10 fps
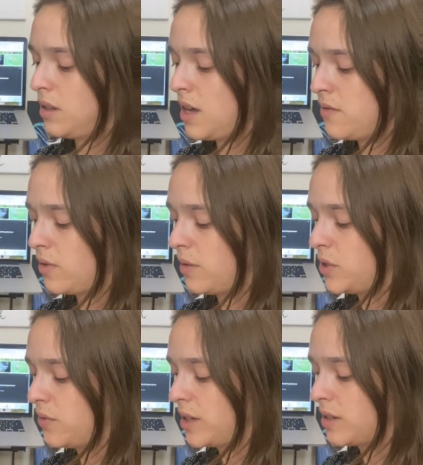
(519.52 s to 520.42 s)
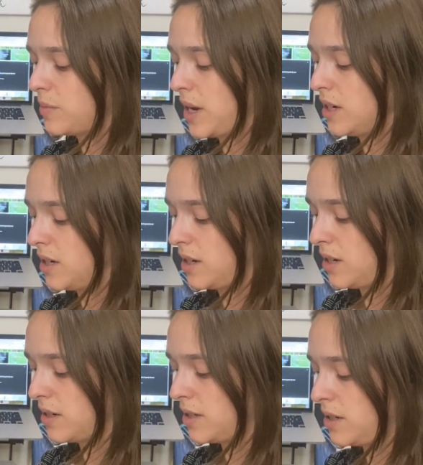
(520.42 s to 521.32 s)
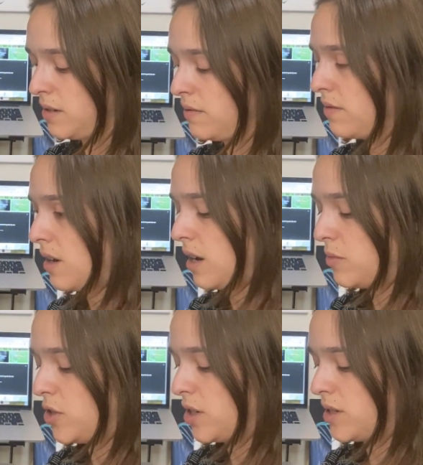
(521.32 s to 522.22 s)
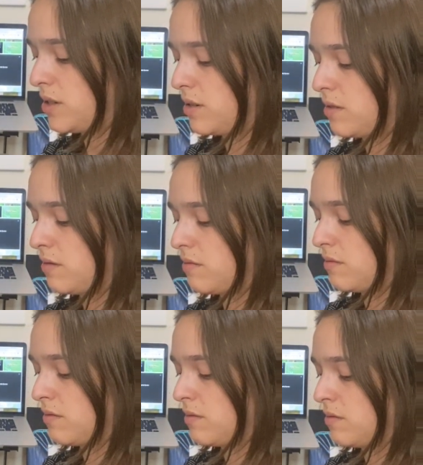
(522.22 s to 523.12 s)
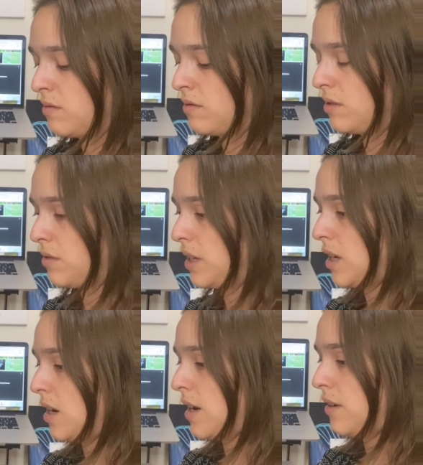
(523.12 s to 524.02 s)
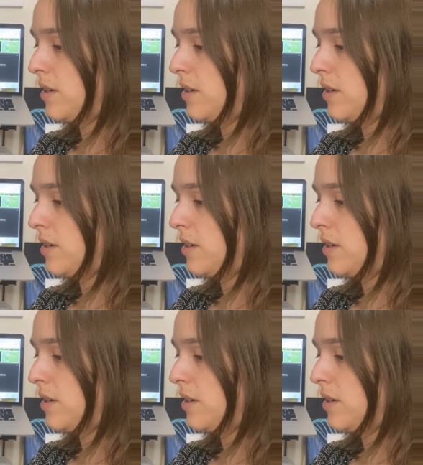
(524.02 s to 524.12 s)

A lot of what I'm doing in this painting, honestly, I'm just going in and out of